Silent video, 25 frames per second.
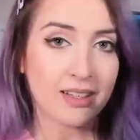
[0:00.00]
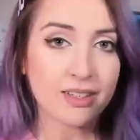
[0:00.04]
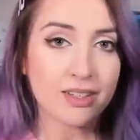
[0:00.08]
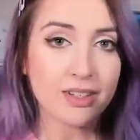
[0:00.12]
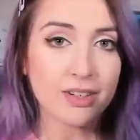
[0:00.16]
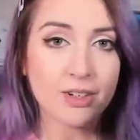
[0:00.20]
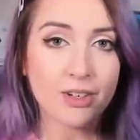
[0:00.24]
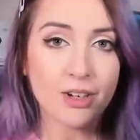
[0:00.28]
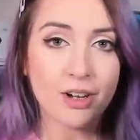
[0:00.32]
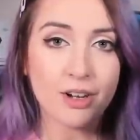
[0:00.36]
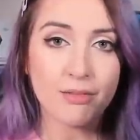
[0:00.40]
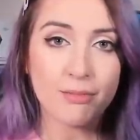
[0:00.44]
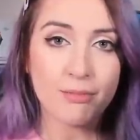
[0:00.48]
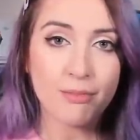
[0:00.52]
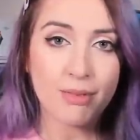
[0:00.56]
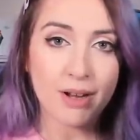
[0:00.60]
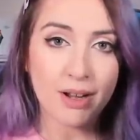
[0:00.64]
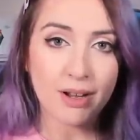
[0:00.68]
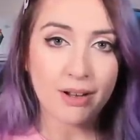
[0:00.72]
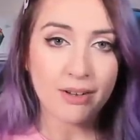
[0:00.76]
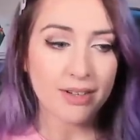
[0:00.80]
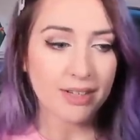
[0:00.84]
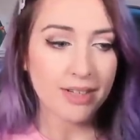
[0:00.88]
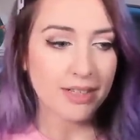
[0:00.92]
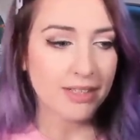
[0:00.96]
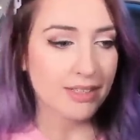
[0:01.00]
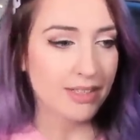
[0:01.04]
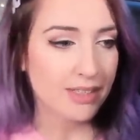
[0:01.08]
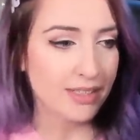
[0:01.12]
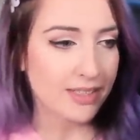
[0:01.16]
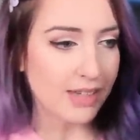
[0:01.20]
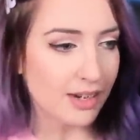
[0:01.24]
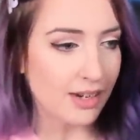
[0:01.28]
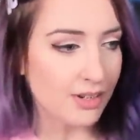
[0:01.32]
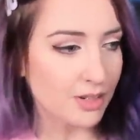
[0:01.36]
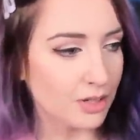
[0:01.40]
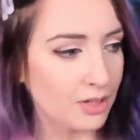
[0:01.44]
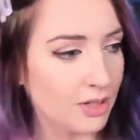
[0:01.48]
not having priorities. It's
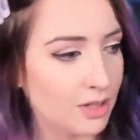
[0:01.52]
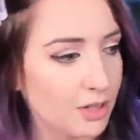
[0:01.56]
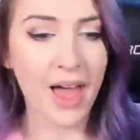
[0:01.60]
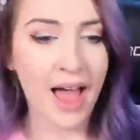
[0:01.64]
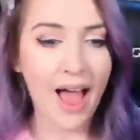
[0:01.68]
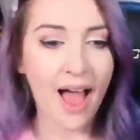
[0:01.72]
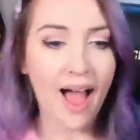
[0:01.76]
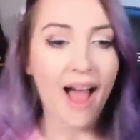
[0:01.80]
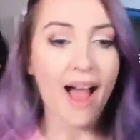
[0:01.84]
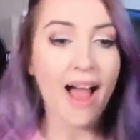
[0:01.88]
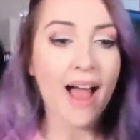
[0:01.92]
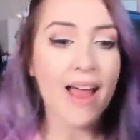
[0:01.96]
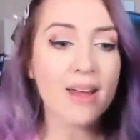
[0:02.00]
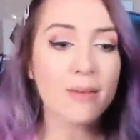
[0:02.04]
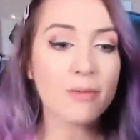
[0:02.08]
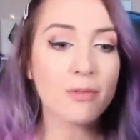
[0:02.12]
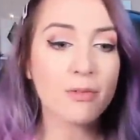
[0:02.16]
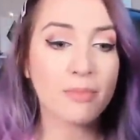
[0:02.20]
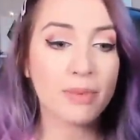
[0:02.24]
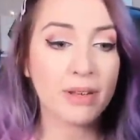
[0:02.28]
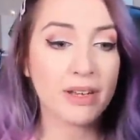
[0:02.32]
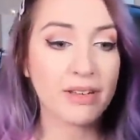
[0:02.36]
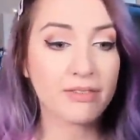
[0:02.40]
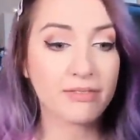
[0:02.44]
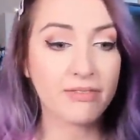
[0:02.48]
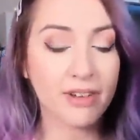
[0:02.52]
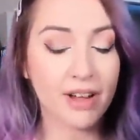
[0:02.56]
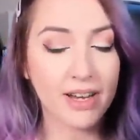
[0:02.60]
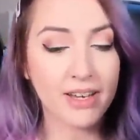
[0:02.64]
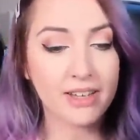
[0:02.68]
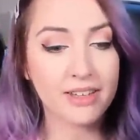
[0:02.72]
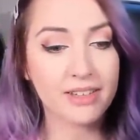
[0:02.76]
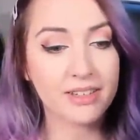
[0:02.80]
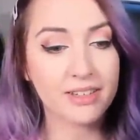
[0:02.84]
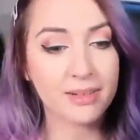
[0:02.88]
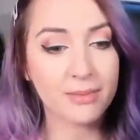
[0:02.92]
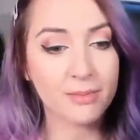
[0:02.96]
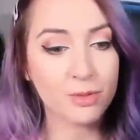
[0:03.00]
an adult love. I am a big fan
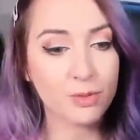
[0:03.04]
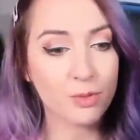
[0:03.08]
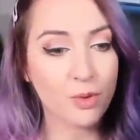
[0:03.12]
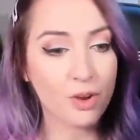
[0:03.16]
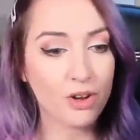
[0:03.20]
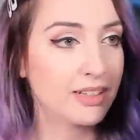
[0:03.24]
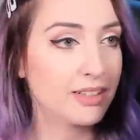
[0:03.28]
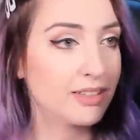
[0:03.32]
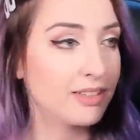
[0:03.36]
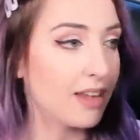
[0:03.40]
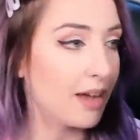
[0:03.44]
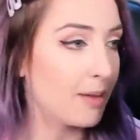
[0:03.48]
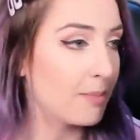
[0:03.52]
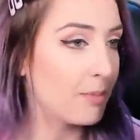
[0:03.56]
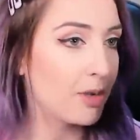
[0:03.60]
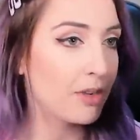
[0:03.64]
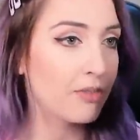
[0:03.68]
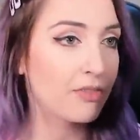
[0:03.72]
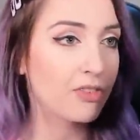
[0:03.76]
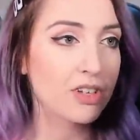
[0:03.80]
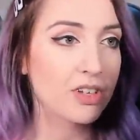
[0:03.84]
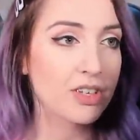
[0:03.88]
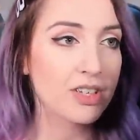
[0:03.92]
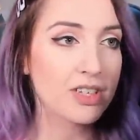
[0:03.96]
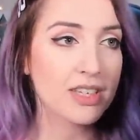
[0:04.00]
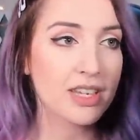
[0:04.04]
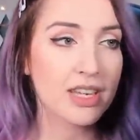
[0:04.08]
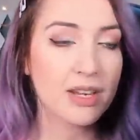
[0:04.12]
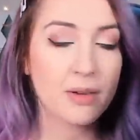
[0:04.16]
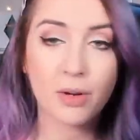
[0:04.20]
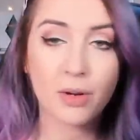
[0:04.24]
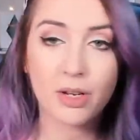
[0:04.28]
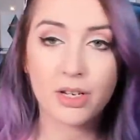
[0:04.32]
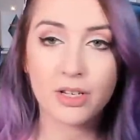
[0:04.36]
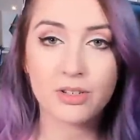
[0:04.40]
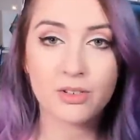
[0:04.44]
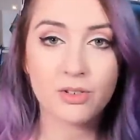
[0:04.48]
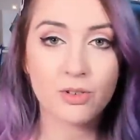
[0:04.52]
of The Sims 1. I'm not even going to say
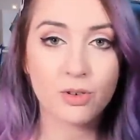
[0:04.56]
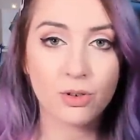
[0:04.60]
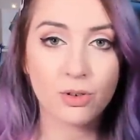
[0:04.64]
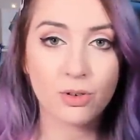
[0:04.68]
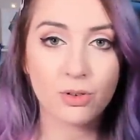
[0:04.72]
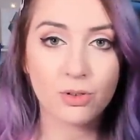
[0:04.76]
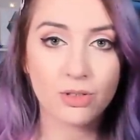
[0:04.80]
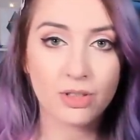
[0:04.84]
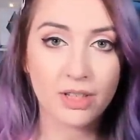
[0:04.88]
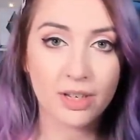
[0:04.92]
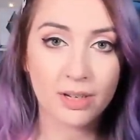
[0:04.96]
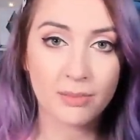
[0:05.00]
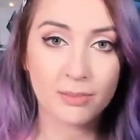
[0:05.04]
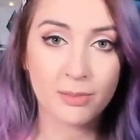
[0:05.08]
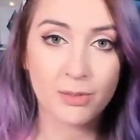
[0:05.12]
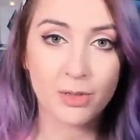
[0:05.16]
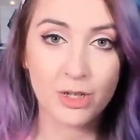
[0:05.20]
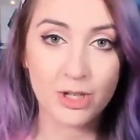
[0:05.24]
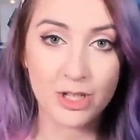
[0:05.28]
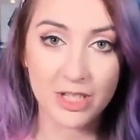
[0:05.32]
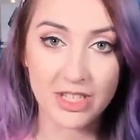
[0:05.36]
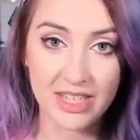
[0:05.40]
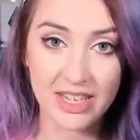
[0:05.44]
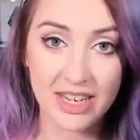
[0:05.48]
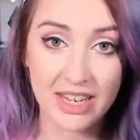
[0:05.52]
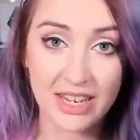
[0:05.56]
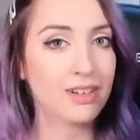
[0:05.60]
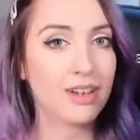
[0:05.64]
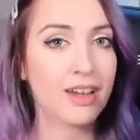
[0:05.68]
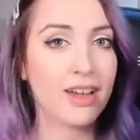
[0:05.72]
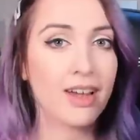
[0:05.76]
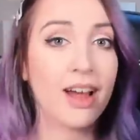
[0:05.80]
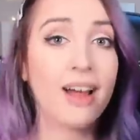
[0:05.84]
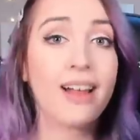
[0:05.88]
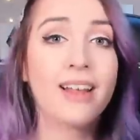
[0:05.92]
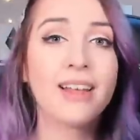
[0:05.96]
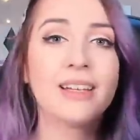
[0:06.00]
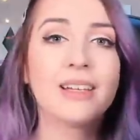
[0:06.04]
what yous know that I'm going to say.
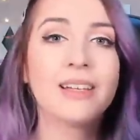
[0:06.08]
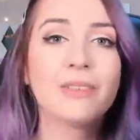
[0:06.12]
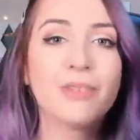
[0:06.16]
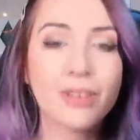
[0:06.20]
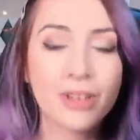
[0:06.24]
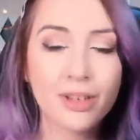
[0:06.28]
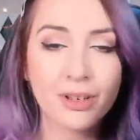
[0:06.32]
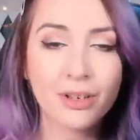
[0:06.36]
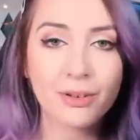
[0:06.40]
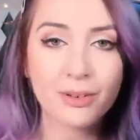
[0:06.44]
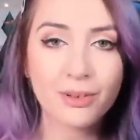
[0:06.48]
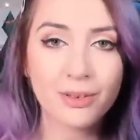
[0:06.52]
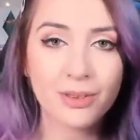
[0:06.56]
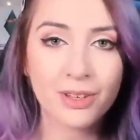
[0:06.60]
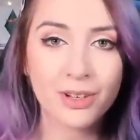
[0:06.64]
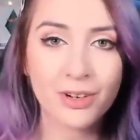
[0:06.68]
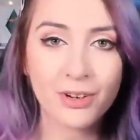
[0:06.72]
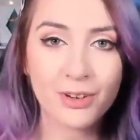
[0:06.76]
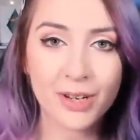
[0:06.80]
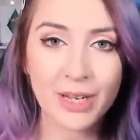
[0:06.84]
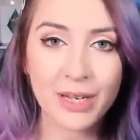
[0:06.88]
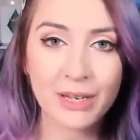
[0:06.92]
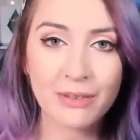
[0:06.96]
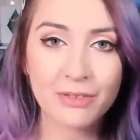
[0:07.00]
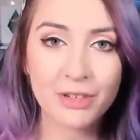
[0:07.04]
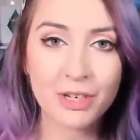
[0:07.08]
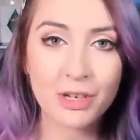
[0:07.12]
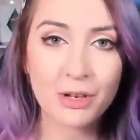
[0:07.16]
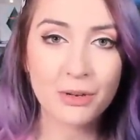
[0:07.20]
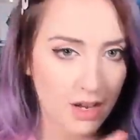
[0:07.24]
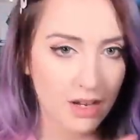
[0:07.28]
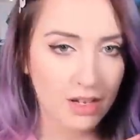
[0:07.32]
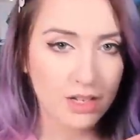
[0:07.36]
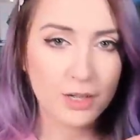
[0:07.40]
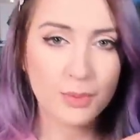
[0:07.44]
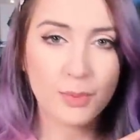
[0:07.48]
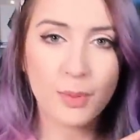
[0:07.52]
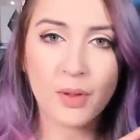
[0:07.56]
I'll leave you the creative
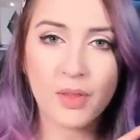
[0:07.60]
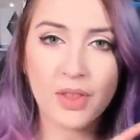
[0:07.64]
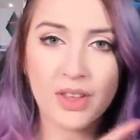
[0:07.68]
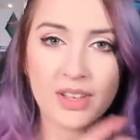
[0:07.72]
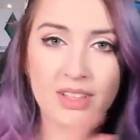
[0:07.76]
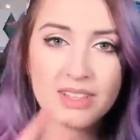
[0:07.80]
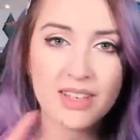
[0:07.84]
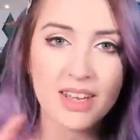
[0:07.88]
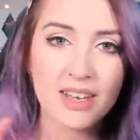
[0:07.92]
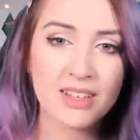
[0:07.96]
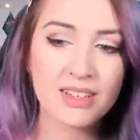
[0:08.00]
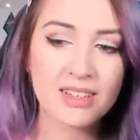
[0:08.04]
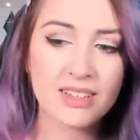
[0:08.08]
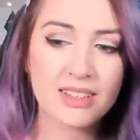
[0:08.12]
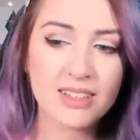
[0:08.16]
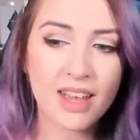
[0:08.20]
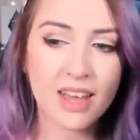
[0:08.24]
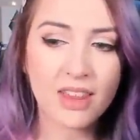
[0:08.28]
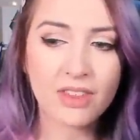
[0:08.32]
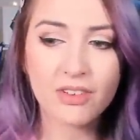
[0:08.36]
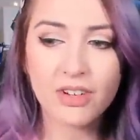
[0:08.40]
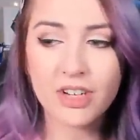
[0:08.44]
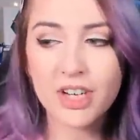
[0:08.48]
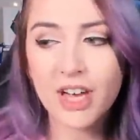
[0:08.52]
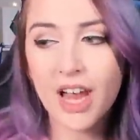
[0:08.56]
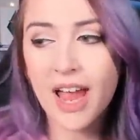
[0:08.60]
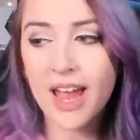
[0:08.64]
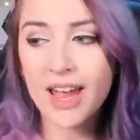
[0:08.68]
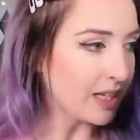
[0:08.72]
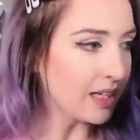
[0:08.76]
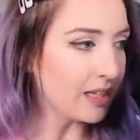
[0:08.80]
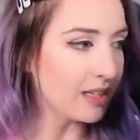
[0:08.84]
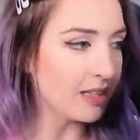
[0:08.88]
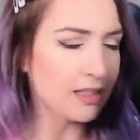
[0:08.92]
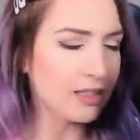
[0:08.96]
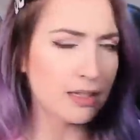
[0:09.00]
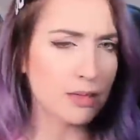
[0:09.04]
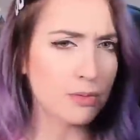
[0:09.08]
tools to put that sentence together in your
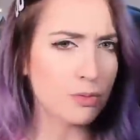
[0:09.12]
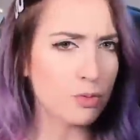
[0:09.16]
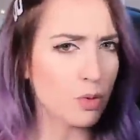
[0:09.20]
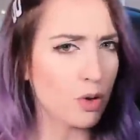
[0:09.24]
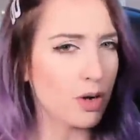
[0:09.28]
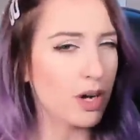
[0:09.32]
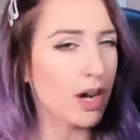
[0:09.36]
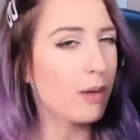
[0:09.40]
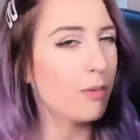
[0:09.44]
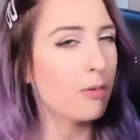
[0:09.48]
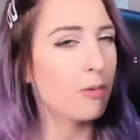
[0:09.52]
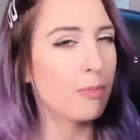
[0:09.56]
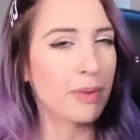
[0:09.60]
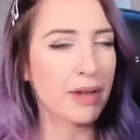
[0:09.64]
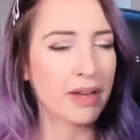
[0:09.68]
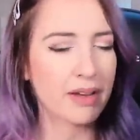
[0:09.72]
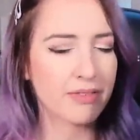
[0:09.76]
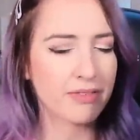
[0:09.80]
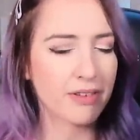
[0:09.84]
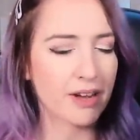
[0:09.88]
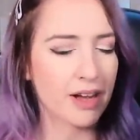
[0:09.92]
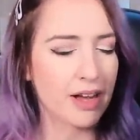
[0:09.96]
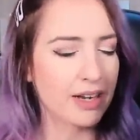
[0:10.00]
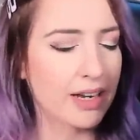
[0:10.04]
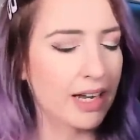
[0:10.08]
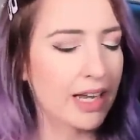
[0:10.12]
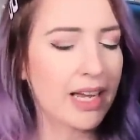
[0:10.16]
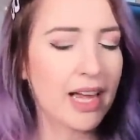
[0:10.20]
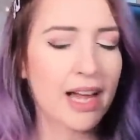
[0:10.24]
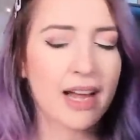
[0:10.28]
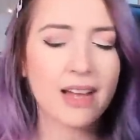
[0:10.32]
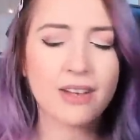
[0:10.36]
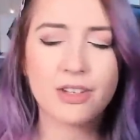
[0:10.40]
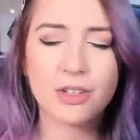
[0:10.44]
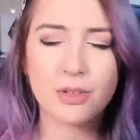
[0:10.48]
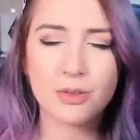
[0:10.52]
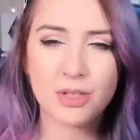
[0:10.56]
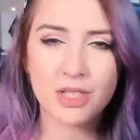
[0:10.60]
head. The Sims 1, I'm a big fan. Like,
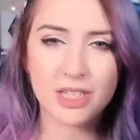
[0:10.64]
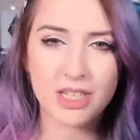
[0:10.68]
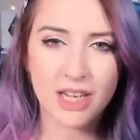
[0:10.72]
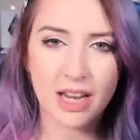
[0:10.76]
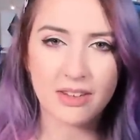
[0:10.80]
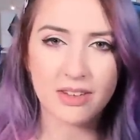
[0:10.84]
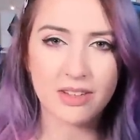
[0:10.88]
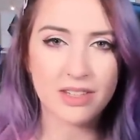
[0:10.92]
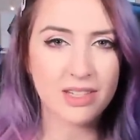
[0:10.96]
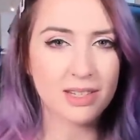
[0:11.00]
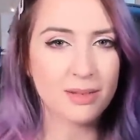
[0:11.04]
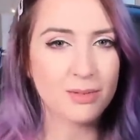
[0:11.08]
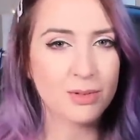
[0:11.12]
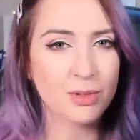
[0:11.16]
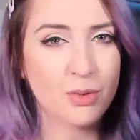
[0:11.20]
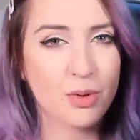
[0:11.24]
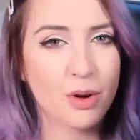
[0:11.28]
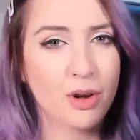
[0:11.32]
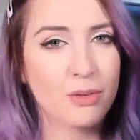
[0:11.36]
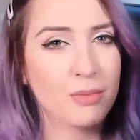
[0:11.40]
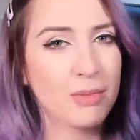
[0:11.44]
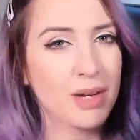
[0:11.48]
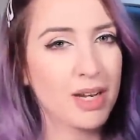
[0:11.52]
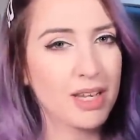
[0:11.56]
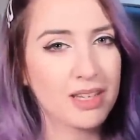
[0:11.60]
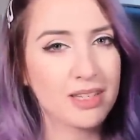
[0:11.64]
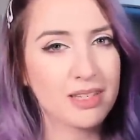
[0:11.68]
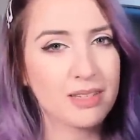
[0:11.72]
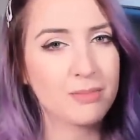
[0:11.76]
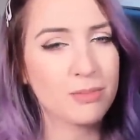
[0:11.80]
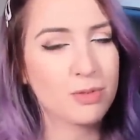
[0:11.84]
I do stan The Sims 1. Me and The Sims